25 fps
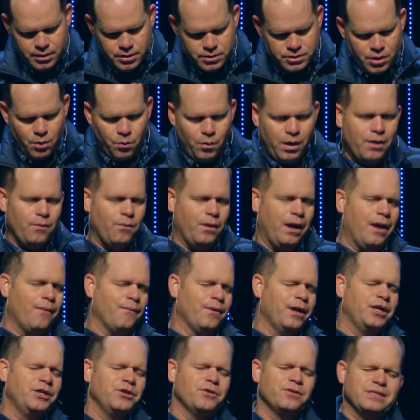So, what, what I
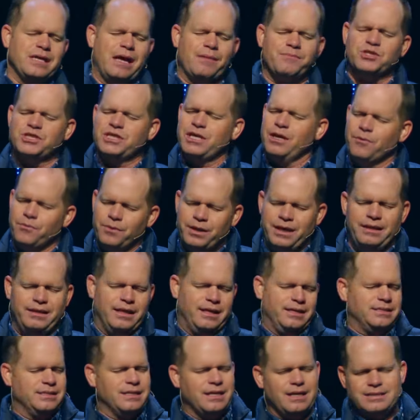want to do is I'm just going to read
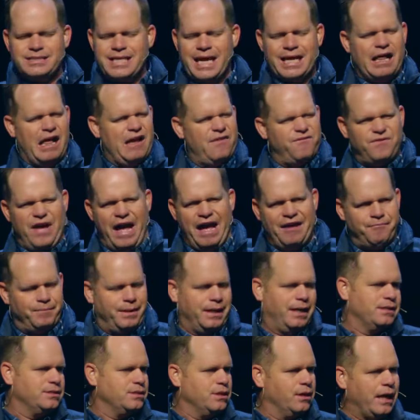this. It's going to take like five
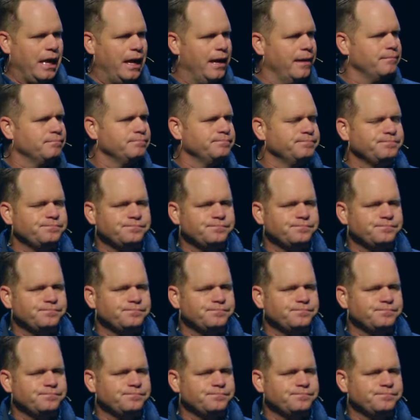minutes, okay?